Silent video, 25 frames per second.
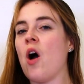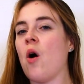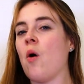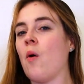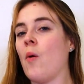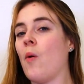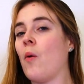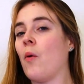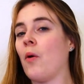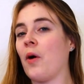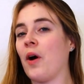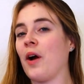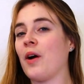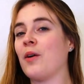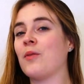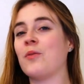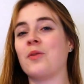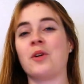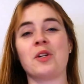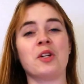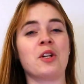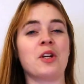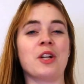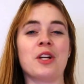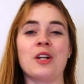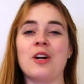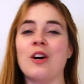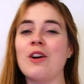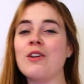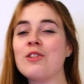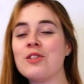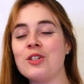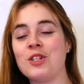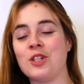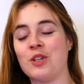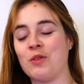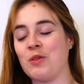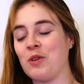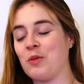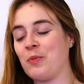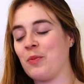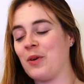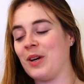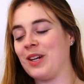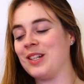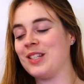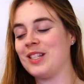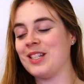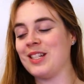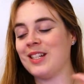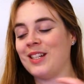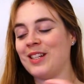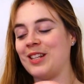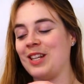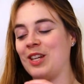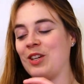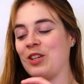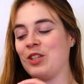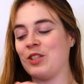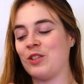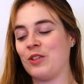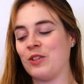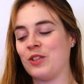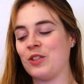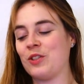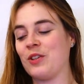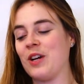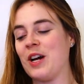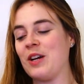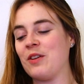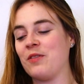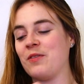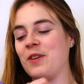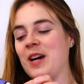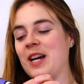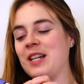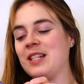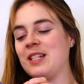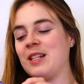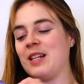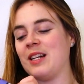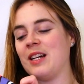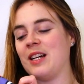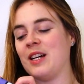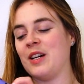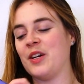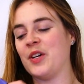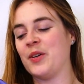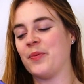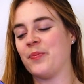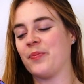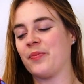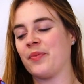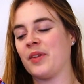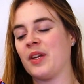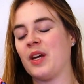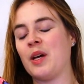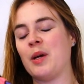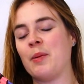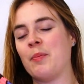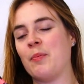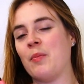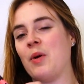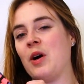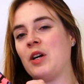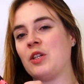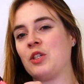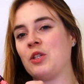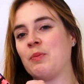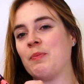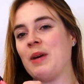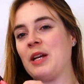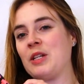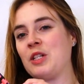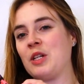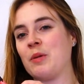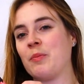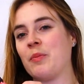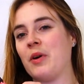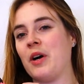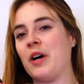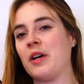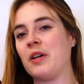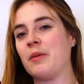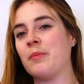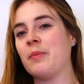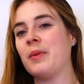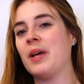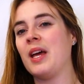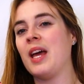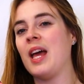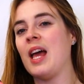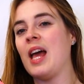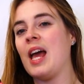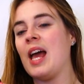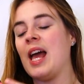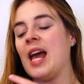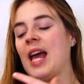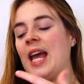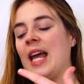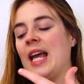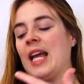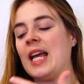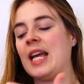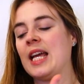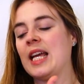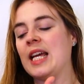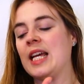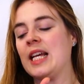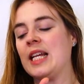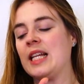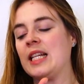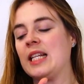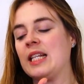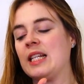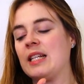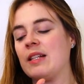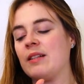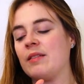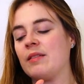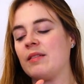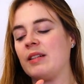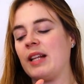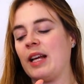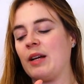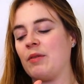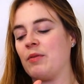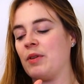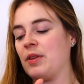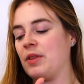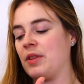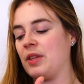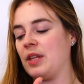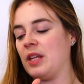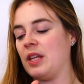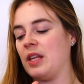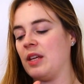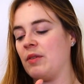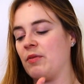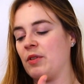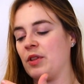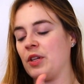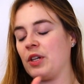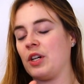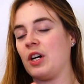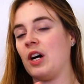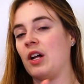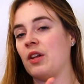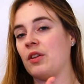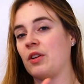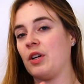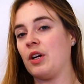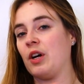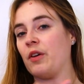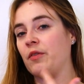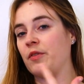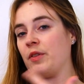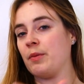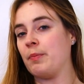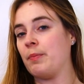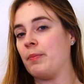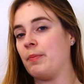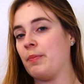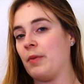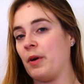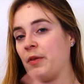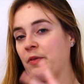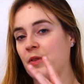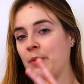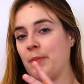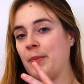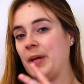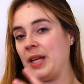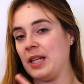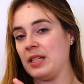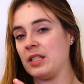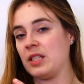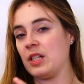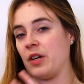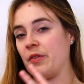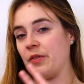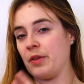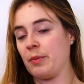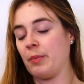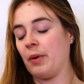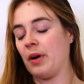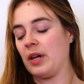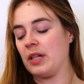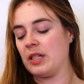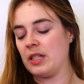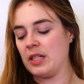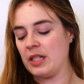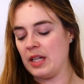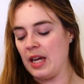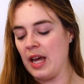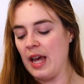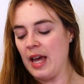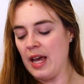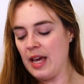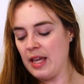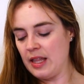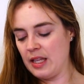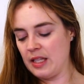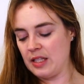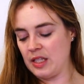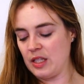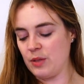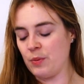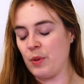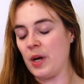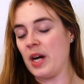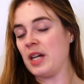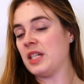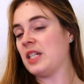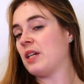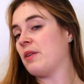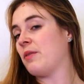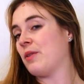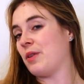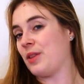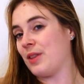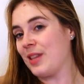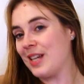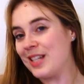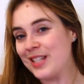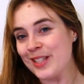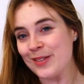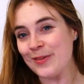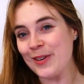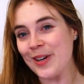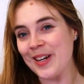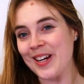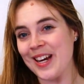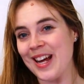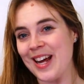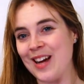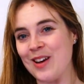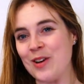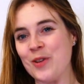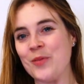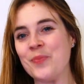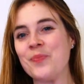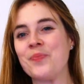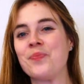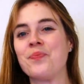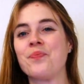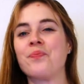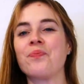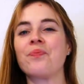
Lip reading: Or what you can also do with prints, you could try to find a matching bottom in like with the color of the base of the print. This is what I did with this one now.